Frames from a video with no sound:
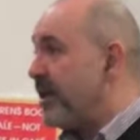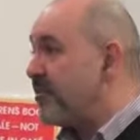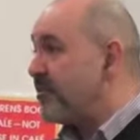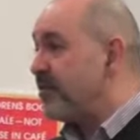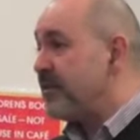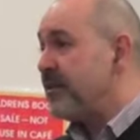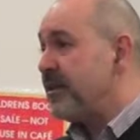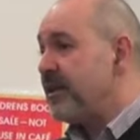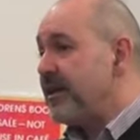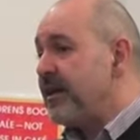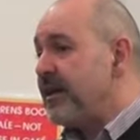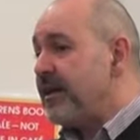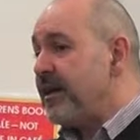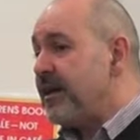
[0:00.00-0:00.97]
it isn't.
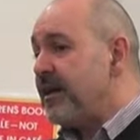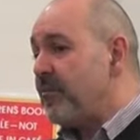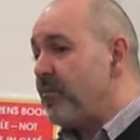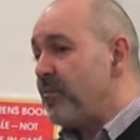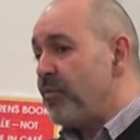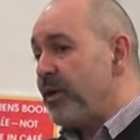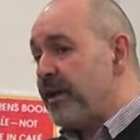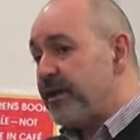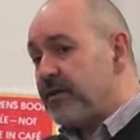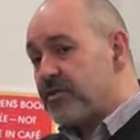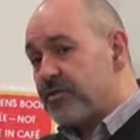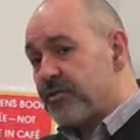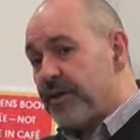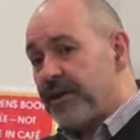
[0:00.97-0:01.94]
We're going to
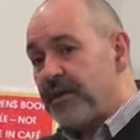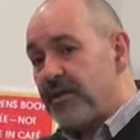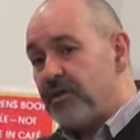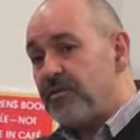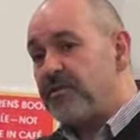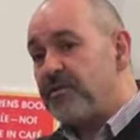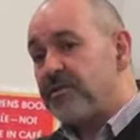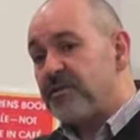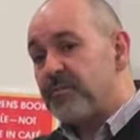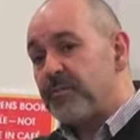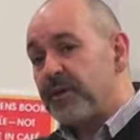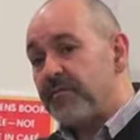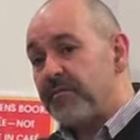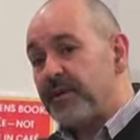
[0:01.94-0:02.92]
try and use this as a
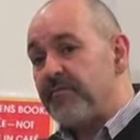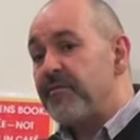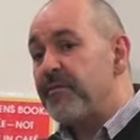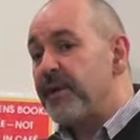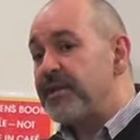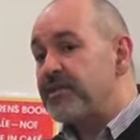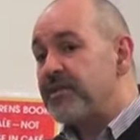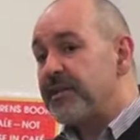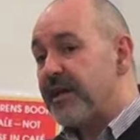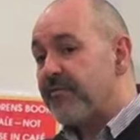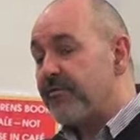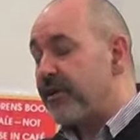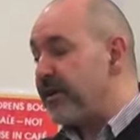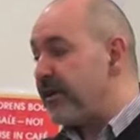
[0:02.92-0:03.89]
bit of an information
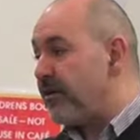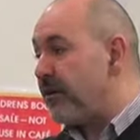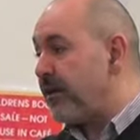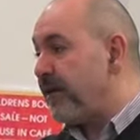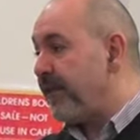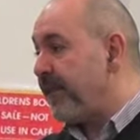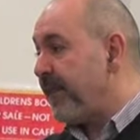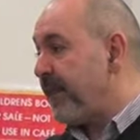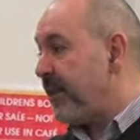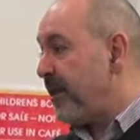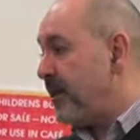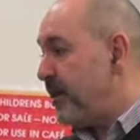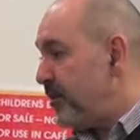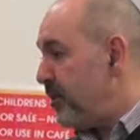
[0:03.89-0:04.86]
gathering night,
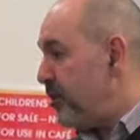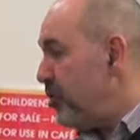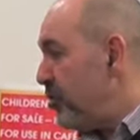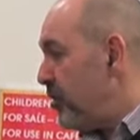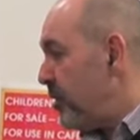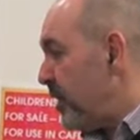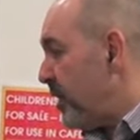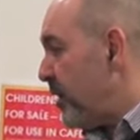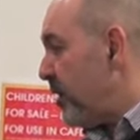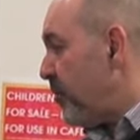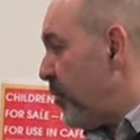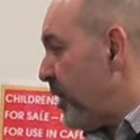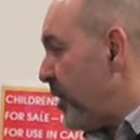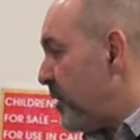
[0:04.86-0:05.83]
and in the new
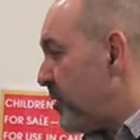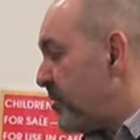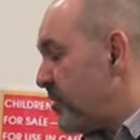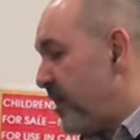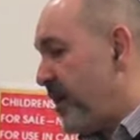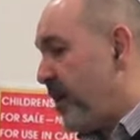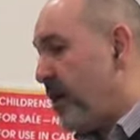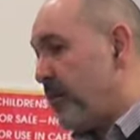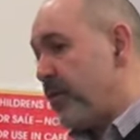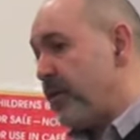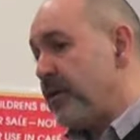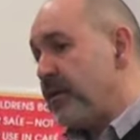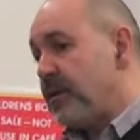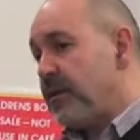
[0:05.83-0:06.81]
year we're going to set up
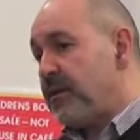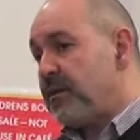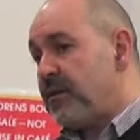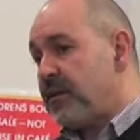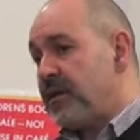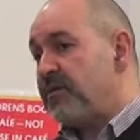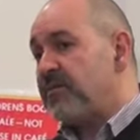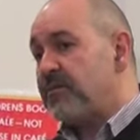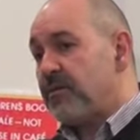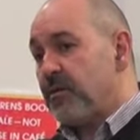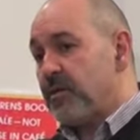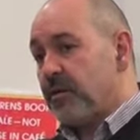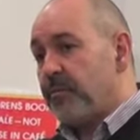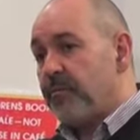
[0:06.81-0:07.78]
this
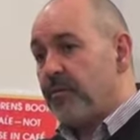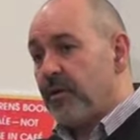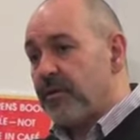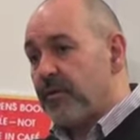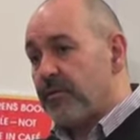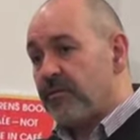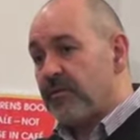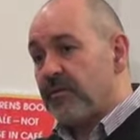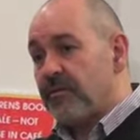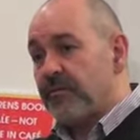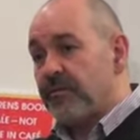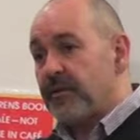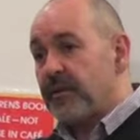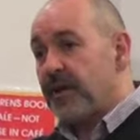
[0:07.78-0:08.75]
on a sort
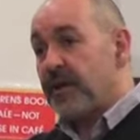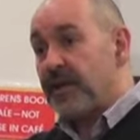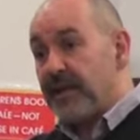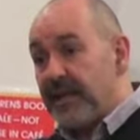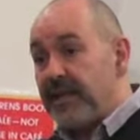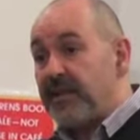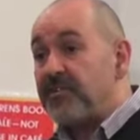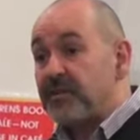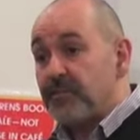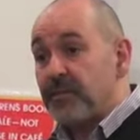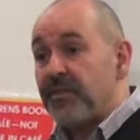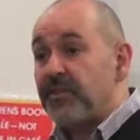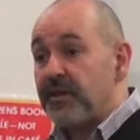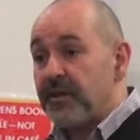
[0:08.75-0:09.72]
of at least a
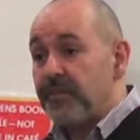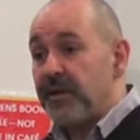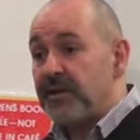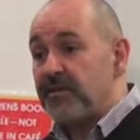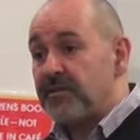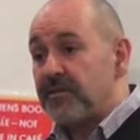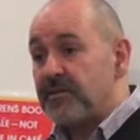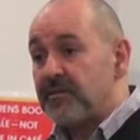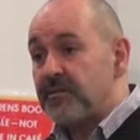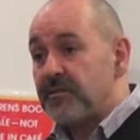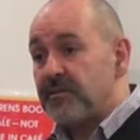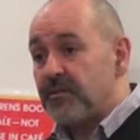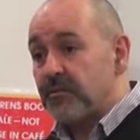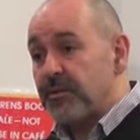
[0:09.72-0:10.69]
monthly basis.
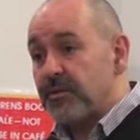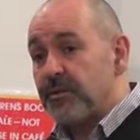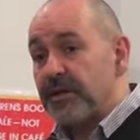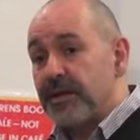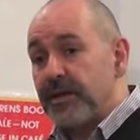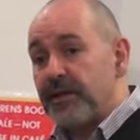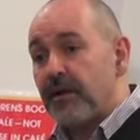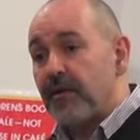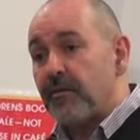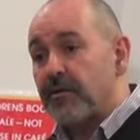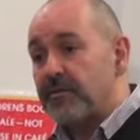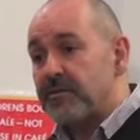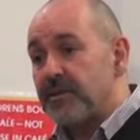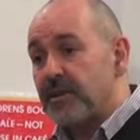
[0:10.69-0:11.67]
We're doing it in our
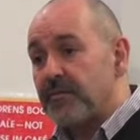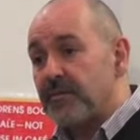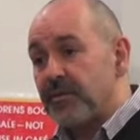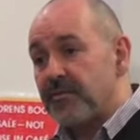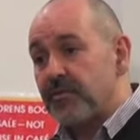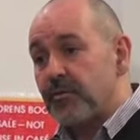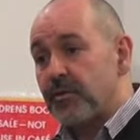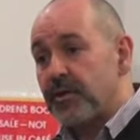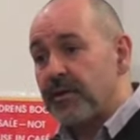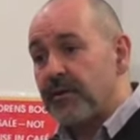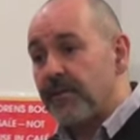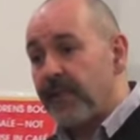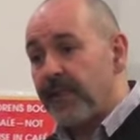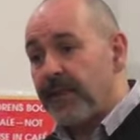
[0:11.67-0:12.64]
own time, so I've still got
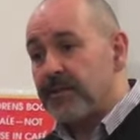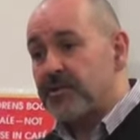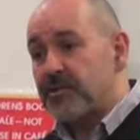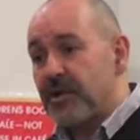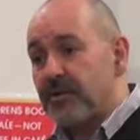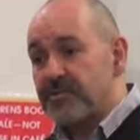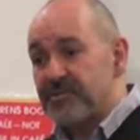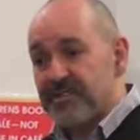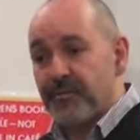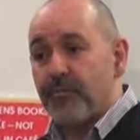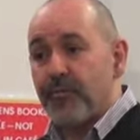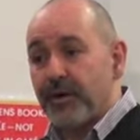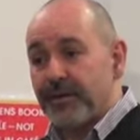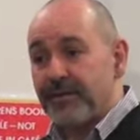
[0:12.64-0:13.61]
to charge
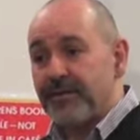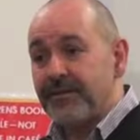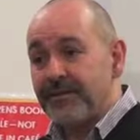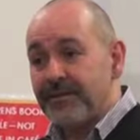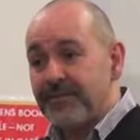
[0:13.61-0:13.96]
someone